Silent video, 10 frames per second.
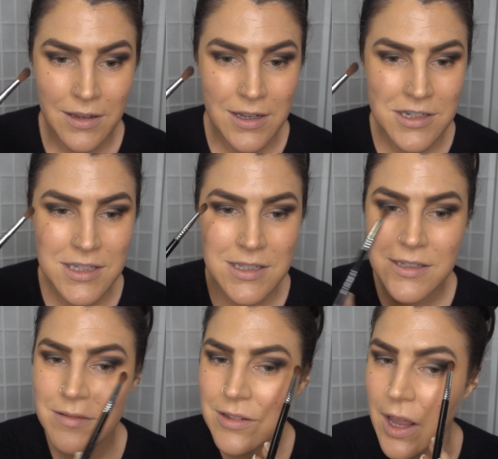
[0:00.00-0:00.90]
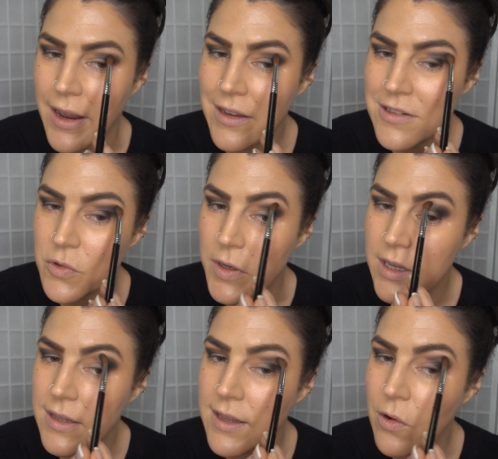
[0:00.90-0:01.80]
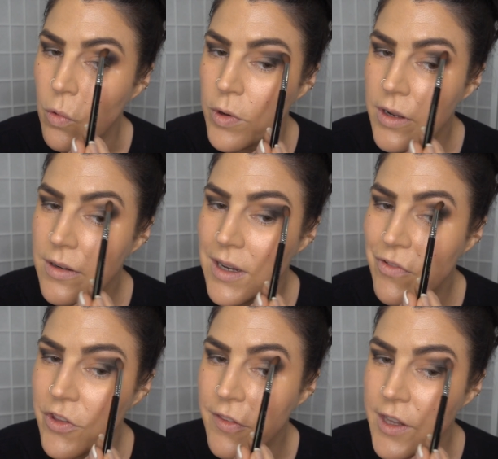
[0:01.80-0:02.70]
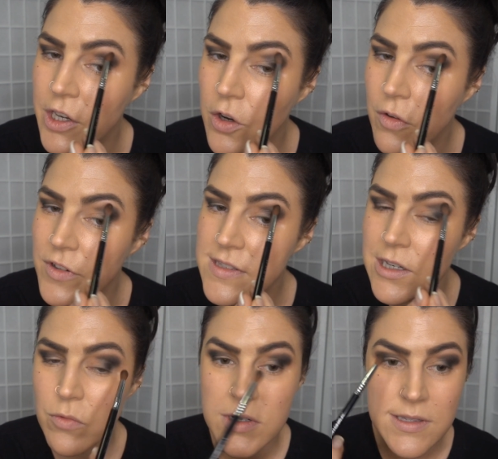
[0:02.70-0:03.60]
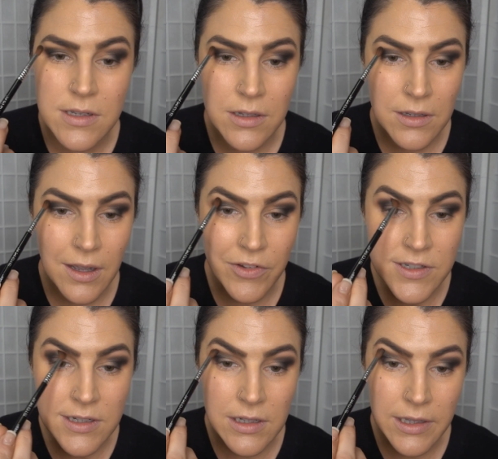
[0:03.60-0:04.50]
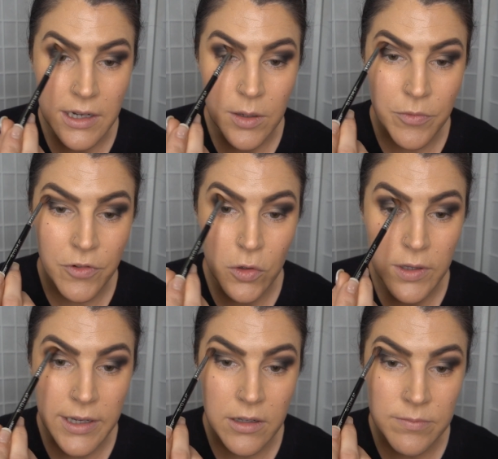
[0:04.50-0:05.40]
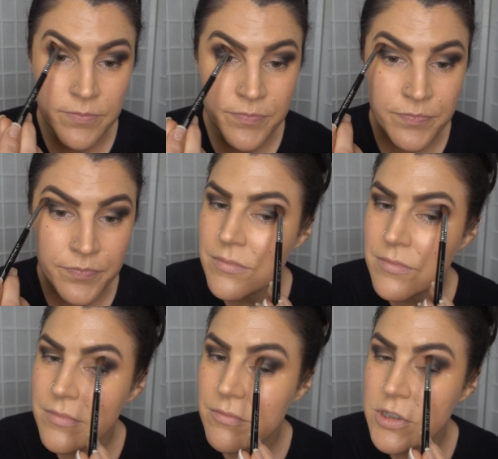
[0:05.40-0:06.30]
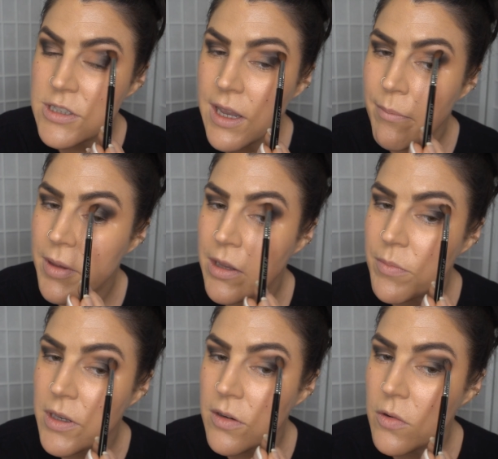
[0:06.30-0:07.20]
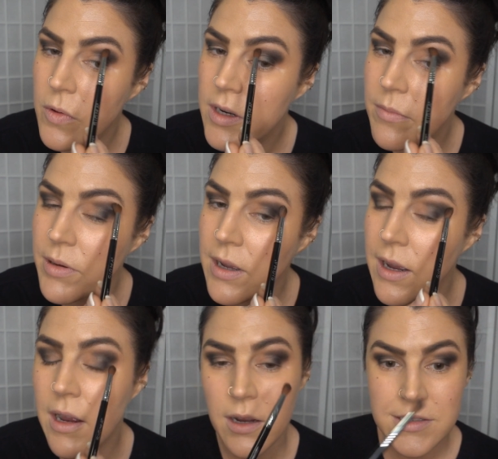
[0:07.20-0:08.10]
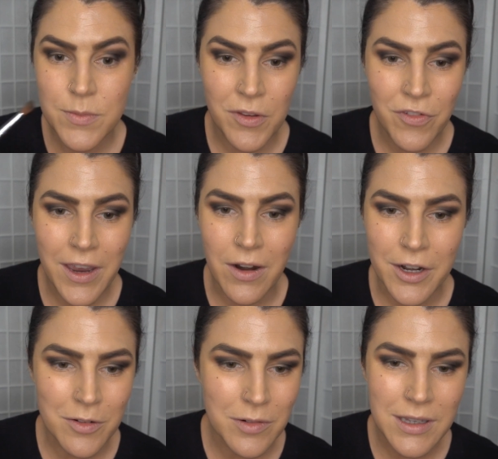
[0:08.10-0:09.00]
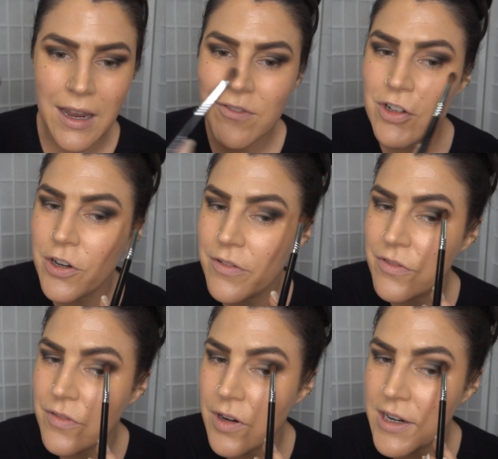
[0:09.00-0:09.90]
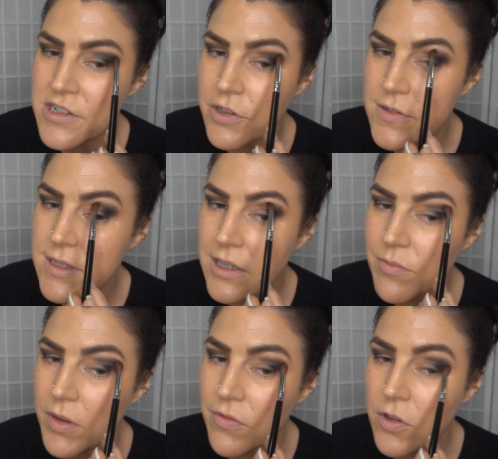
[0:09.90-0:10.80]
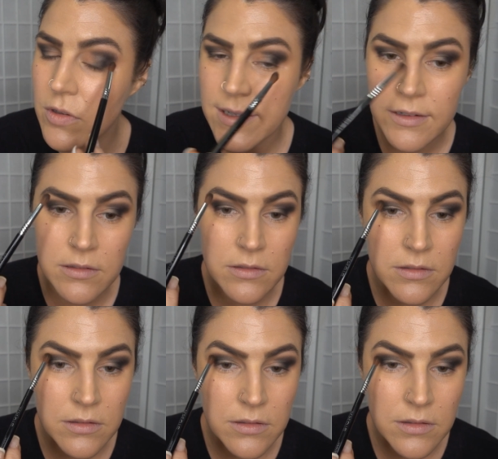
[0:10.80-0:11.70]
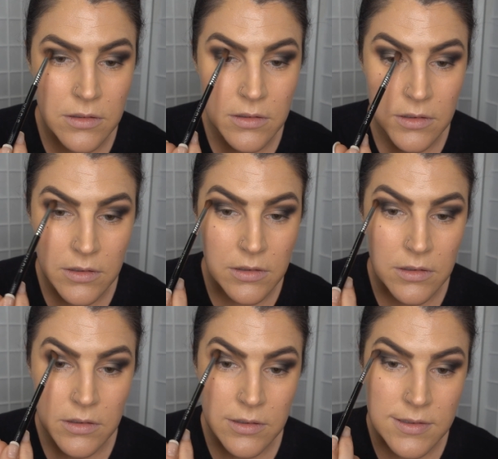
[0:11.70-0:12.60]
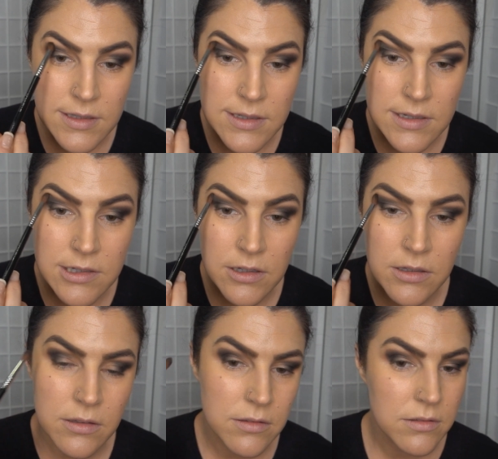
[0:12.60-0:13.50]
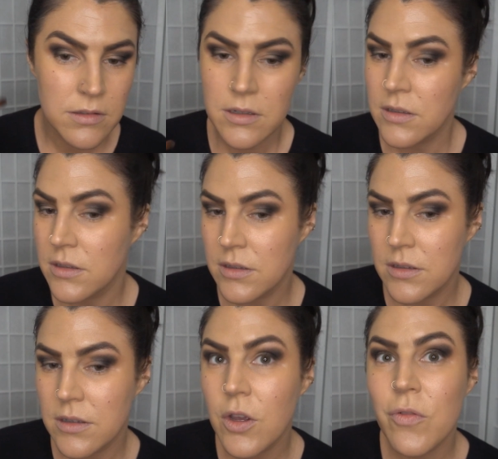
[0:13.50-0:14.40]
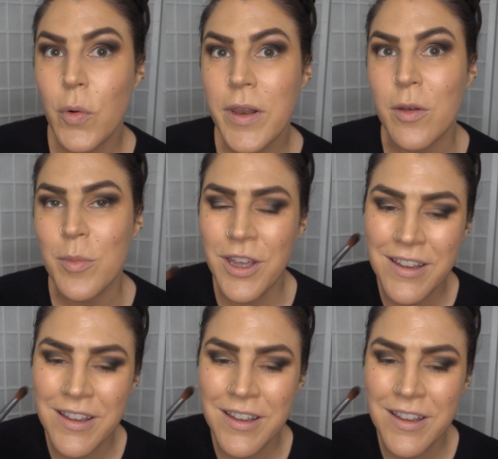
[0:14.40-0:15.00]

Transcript: I just like doing it in that order, even though then you obviously risk having to clean up fallout which can be a bit annoying. But to be fair, I don't really have a lot of eyeshadows that give me fallout. so I tend to avoid them.